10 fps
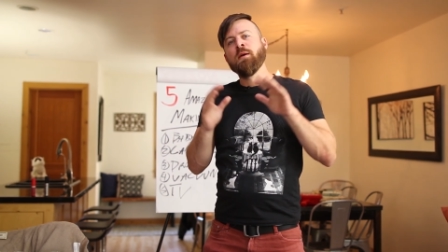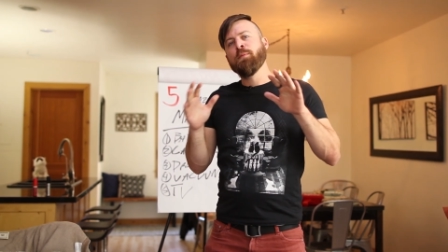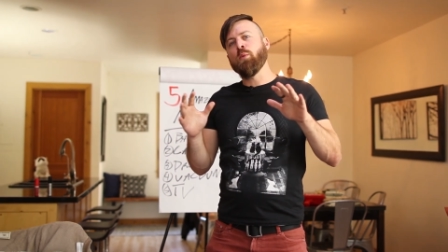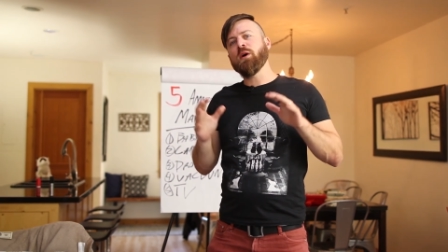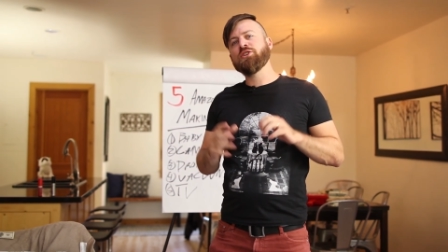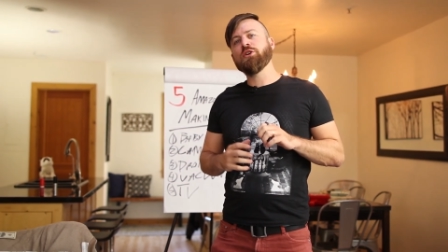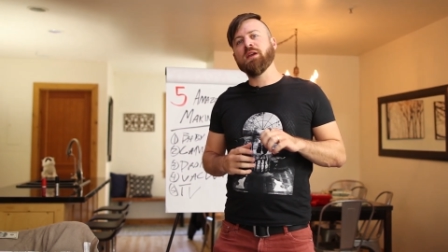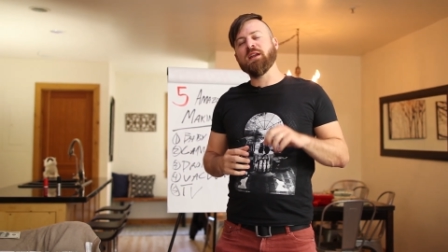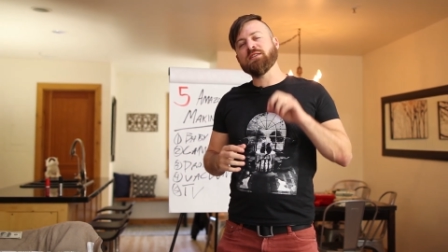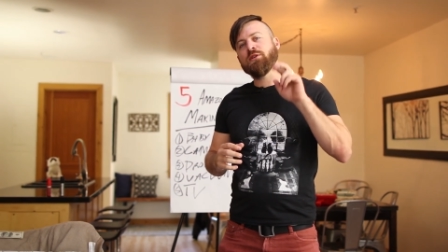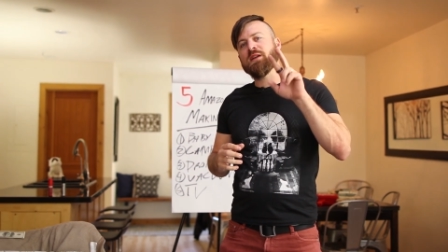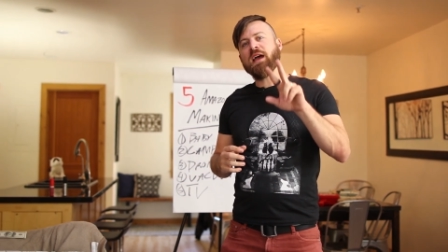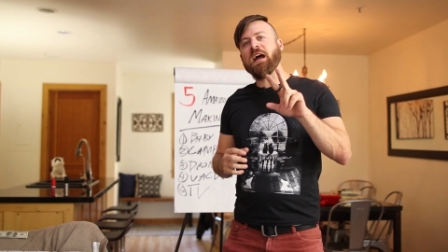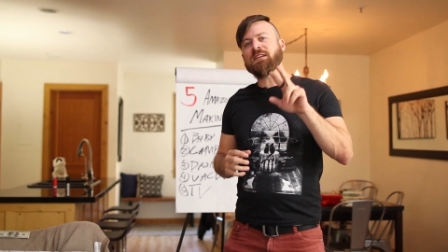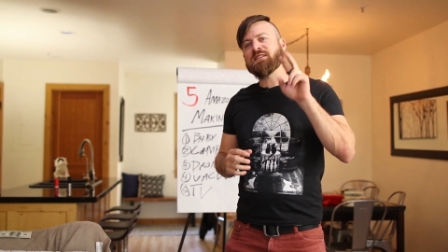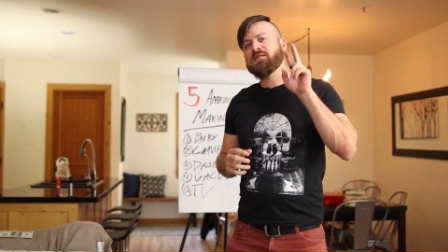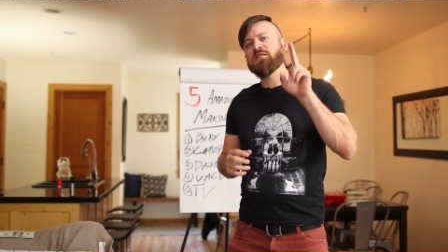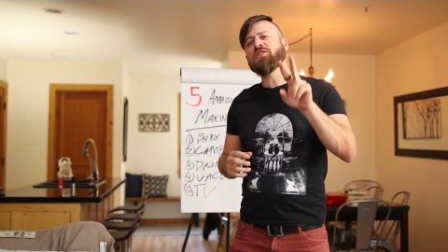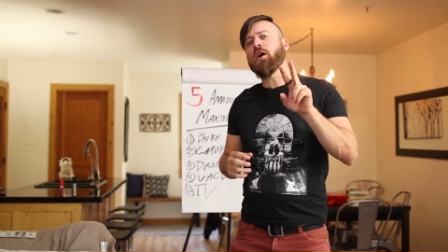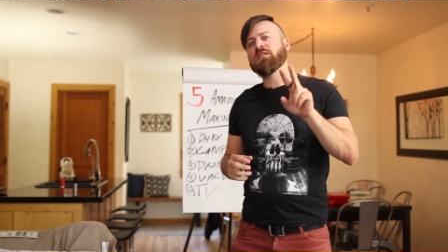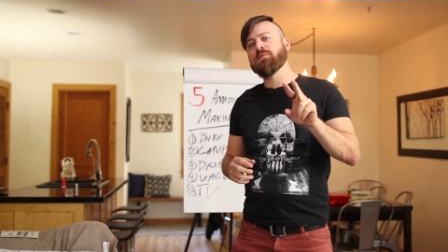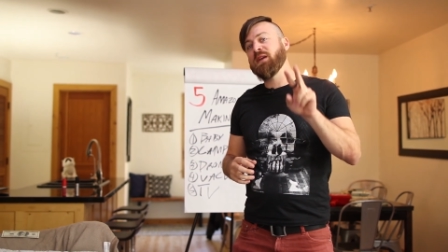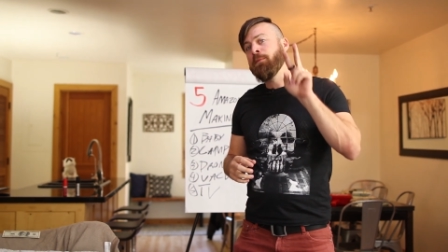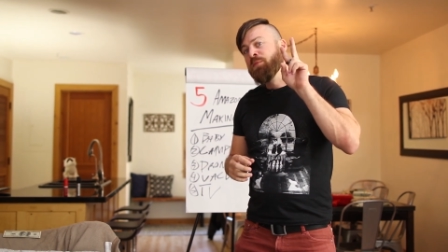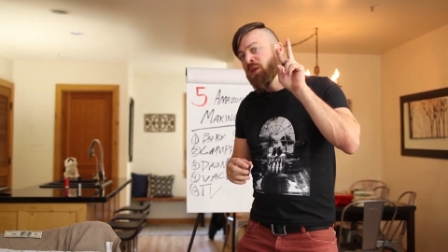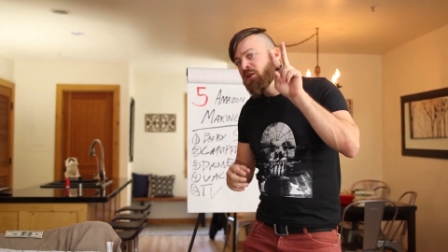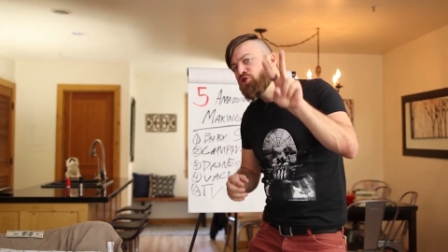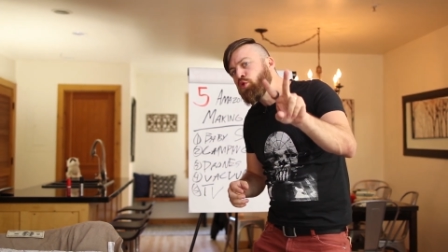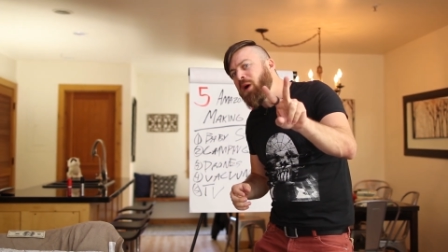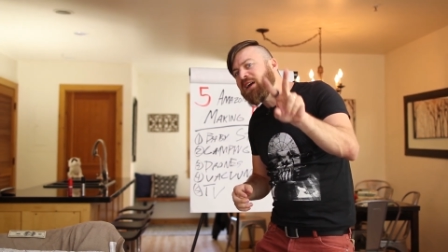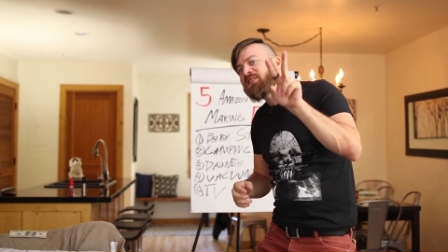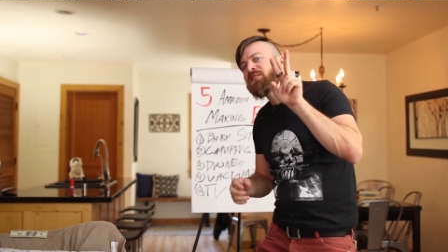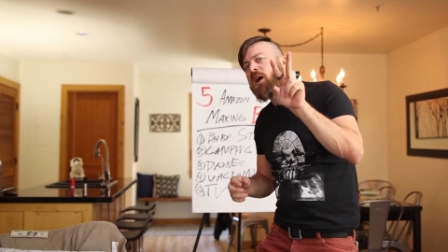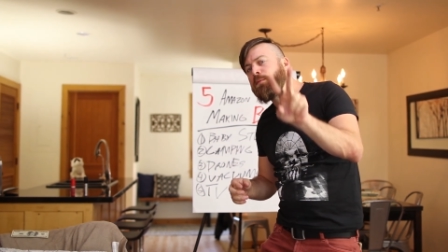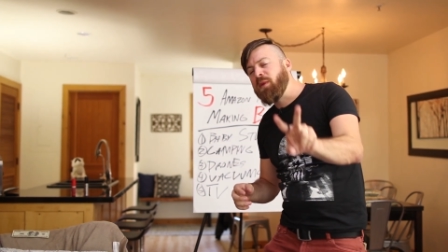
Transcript: but what you get is you get access to talk to me twice a